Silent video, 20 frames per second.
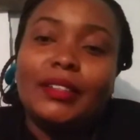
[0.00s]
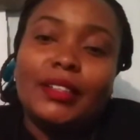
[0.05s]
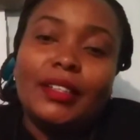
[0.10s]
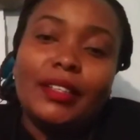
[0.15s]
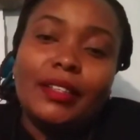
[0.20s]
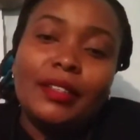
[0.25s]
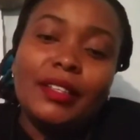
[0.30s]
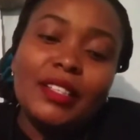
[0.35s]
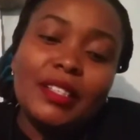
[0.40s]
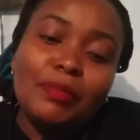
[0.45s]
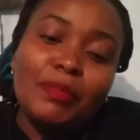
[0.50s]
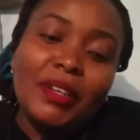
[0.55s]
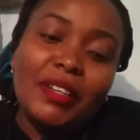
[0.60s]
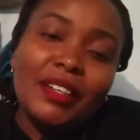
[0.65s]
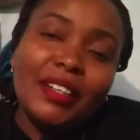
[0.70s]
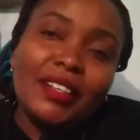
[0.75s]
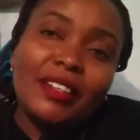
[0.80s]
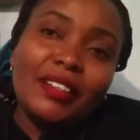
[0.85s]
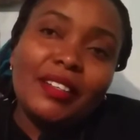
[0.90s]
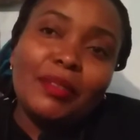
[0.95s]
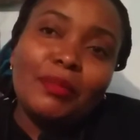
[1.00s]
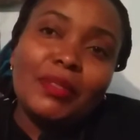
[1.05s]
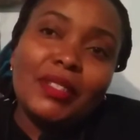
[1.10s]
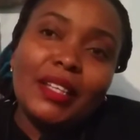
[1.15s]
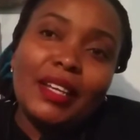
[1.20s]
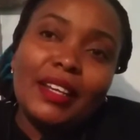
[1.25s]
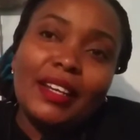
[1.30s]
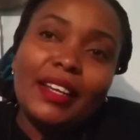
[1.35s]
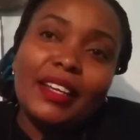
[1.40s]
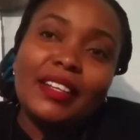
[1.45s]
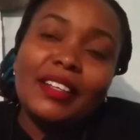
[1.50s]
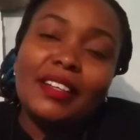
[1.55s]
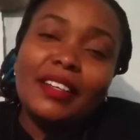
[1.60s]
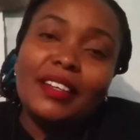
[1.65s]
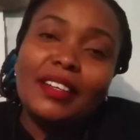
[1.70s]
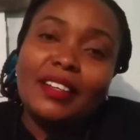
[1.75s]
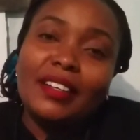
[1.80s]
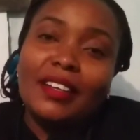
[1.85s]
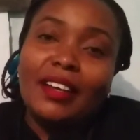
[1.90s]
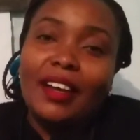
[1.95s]
These barrier creams are like
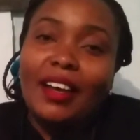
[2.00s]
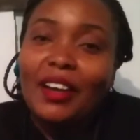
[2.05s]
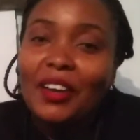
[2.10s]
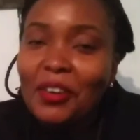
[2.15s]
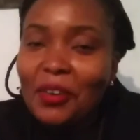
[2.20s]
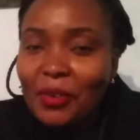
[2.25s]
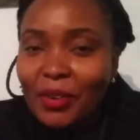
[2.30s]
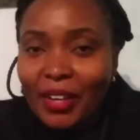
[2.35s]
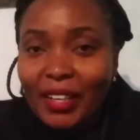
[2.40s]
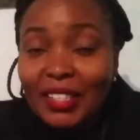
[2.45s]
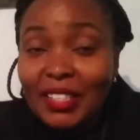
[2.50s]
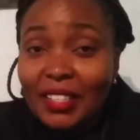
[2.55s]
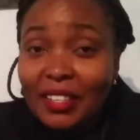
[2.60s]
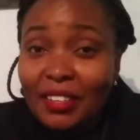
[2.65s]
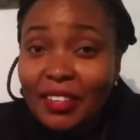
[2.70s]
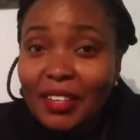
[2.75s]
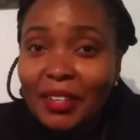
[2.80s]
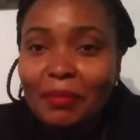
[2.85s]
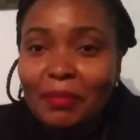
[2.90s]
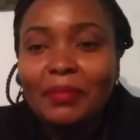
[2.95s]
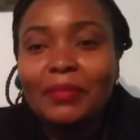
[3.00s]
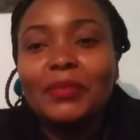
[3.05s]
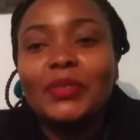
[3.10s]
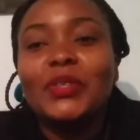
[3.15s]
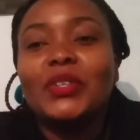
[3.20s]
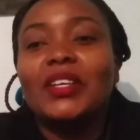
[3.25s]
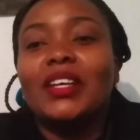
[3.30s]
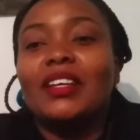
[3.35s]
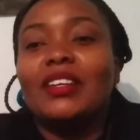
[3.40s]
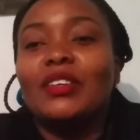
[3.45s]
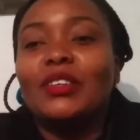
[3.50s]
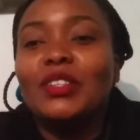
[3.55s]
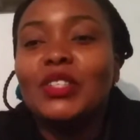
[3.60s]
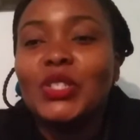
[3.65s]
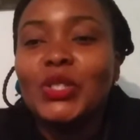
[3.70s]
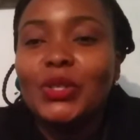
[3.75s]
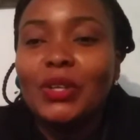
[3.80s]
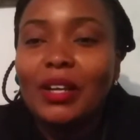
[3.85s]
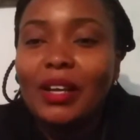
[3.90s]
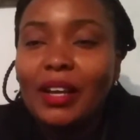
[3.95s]
aqueous cream. You can
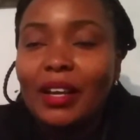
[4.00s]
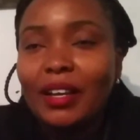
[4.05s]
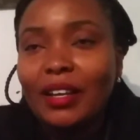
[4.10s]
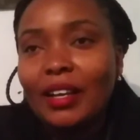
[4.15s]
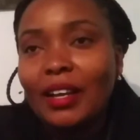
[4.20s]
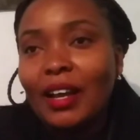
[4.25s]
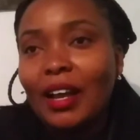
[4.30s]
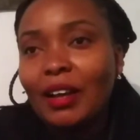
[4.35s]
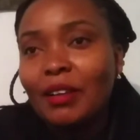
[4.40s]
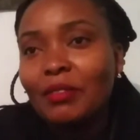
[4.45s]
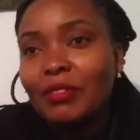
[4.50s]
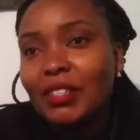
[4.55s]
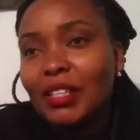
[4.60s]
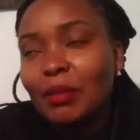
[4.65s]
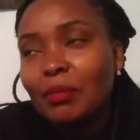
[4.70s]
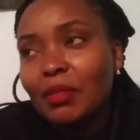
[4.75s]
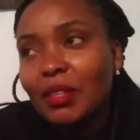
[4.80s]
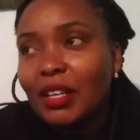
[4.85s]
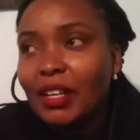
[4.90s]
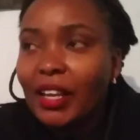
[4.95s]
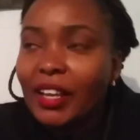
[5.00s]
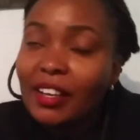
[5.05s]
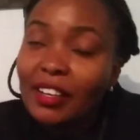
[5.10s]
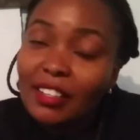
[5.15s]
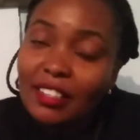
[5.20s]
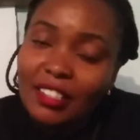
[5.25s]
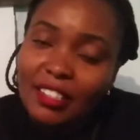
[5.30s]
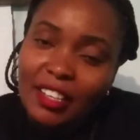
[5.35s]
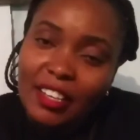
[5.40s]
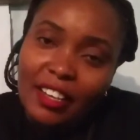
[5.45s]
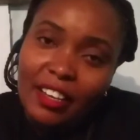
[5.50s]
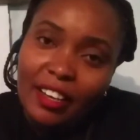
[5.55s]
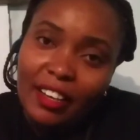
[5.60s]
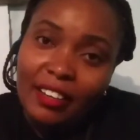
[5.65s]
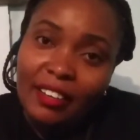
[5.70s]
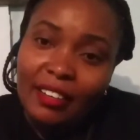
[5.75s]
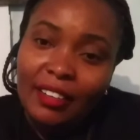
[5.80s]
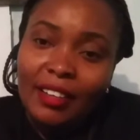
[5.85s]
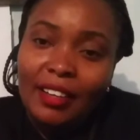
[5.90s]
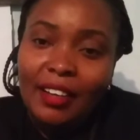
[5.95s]
also have something like zinc
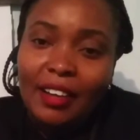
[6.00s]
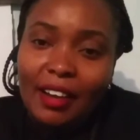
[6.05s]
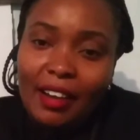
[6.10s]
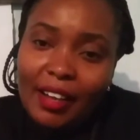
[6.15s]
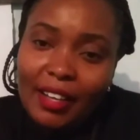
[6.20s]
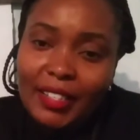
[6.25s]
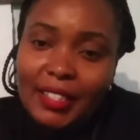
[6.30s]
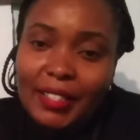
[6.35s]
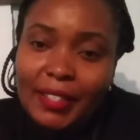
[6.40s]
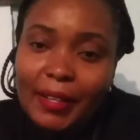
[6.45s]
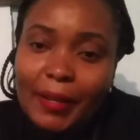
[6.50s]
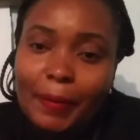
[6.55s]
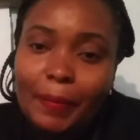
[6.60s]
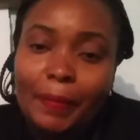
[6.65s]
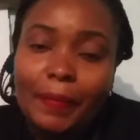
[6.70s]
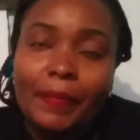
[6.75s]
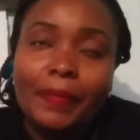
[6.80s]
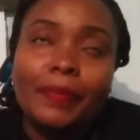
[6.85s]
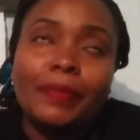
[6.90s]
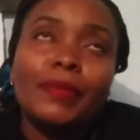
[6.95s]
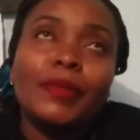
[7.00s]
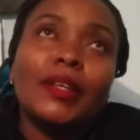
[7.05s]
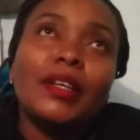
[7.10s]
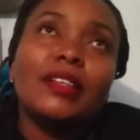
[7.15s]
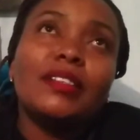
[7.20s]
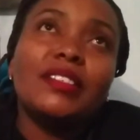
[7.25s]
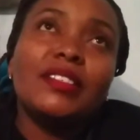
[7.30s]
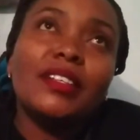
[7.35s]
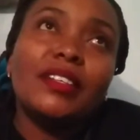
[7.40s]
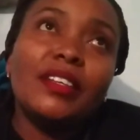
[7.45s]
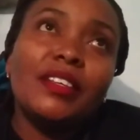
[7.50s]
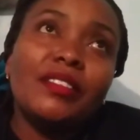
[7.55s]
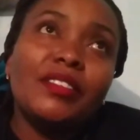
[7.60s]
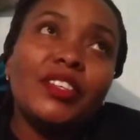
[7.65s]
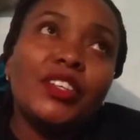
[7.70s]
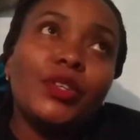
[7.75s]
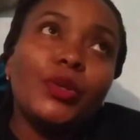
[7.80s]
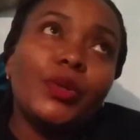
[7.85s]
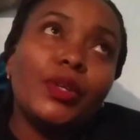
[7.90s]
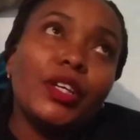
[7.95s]
and castor. The second
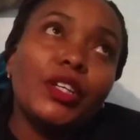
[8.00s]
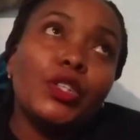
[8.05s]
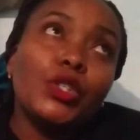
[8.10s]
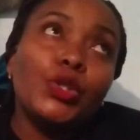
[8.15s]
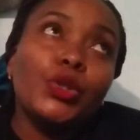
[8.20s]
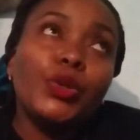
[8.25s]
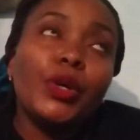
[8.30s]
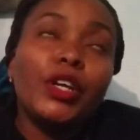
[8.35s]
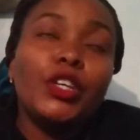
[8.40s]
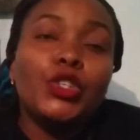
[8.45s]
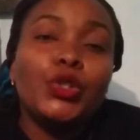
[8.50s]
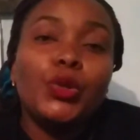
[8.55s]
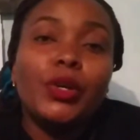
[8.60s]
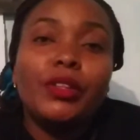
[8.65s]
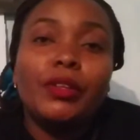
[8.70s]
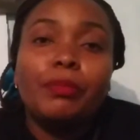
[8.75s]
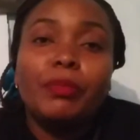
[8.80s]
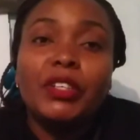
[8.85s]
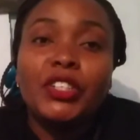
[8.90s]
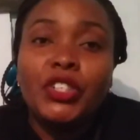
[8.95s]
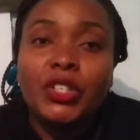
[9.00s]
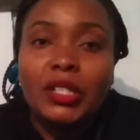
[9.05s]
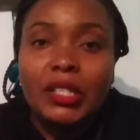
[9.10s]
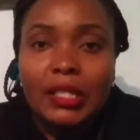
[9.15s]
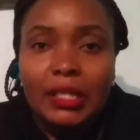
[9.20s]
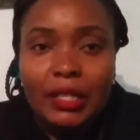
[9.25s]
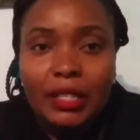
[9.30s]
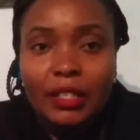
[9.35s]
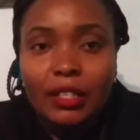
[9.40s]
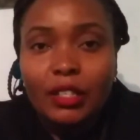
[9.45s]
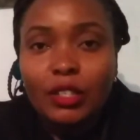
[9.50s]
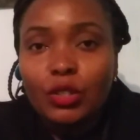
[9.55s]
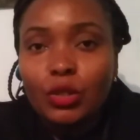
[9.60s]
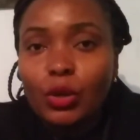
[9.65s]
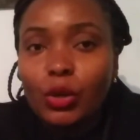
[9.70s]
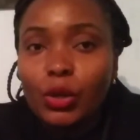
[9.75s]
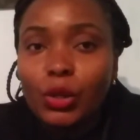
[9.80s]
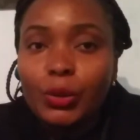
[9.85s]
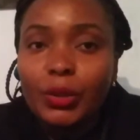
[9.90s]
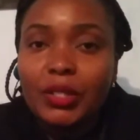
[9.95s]
thing you can do, ensure the patient's skin is
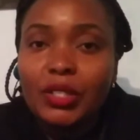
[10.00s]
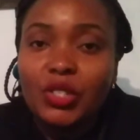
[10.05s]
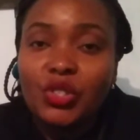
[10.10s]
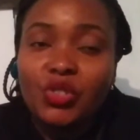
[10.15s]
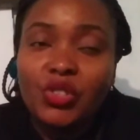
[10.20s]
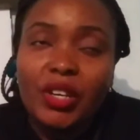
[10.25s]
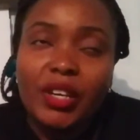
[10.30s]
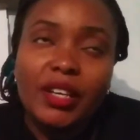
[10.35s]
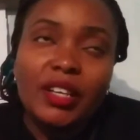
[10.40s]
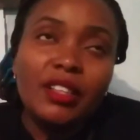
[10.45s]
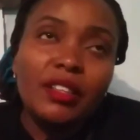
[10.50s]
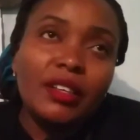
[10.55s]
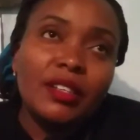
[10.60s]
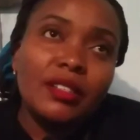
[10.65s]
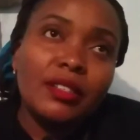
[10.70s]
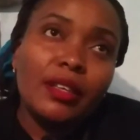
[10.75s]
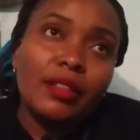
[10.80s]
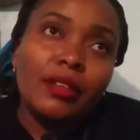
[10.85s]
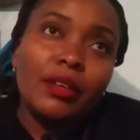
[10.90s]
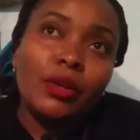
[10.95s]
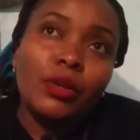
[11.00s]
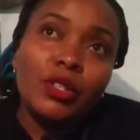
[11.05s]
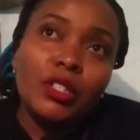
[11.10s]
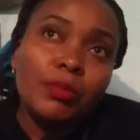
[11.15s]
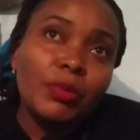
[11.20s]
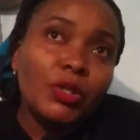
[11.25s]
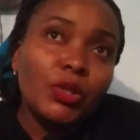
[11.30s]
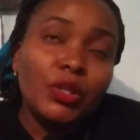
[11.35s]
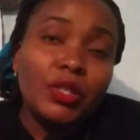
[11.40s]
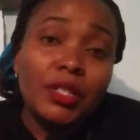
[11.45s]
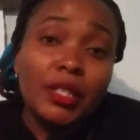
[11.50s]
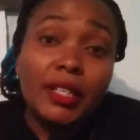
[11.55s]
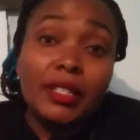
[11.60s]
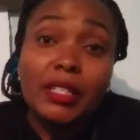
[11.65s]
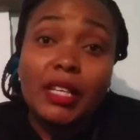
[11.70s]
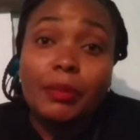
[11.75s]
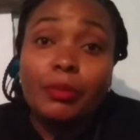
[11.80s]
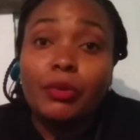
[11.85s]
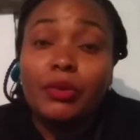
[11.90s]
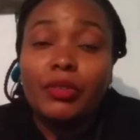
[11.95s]
always dry. Either it's at the hospital
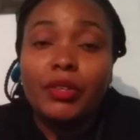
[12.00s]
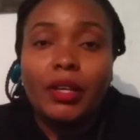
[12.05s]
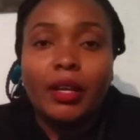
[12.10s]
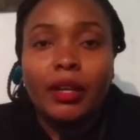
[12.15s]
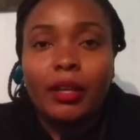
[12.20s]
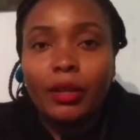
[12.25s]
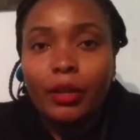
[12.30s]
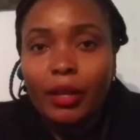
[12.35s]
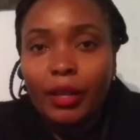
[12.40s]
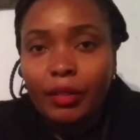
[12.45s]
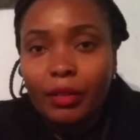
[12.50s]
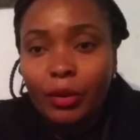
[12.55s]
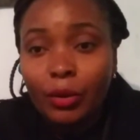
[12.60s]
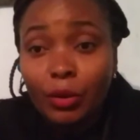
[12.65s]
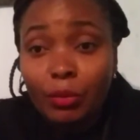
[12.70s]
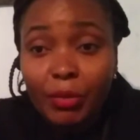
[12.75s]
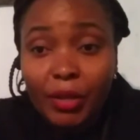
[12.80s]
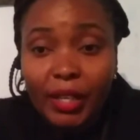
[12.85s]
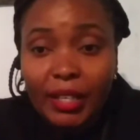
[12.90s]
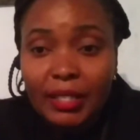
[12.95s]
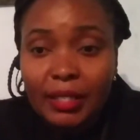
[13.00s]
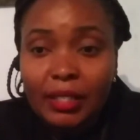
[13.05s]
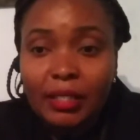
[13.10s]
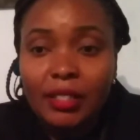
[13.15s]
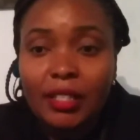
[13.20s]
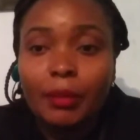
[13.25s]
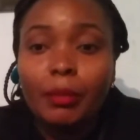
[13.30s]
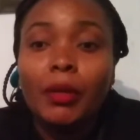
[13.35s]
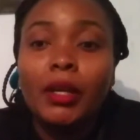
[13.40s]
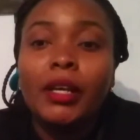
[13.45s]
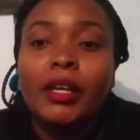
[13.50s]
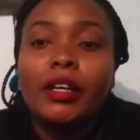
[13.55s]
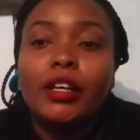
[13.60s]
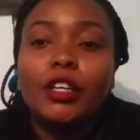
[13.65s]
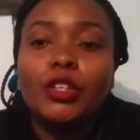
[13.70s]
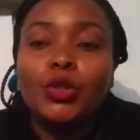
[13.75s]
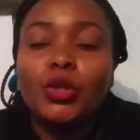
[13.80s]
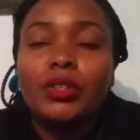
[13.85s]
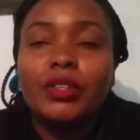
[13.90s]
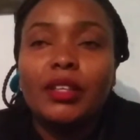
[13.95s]
setup or at the home care setup,
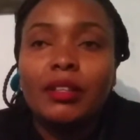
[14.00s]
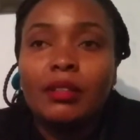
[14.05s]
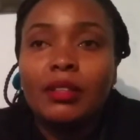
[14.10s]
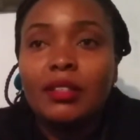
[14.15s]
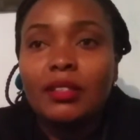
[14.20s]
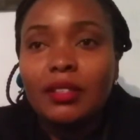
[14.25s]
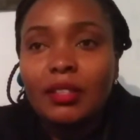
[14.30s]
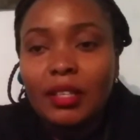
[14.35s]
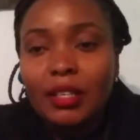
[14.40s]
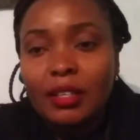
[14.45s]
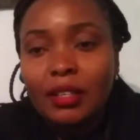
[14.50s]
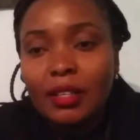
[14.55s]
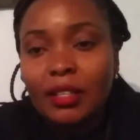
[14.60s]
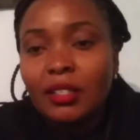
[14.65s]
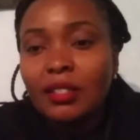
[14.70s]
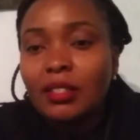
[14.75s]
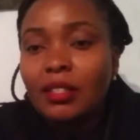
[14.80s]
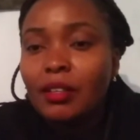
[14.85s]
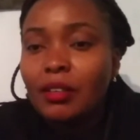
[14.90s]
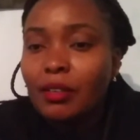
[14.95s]
ensure that this skin is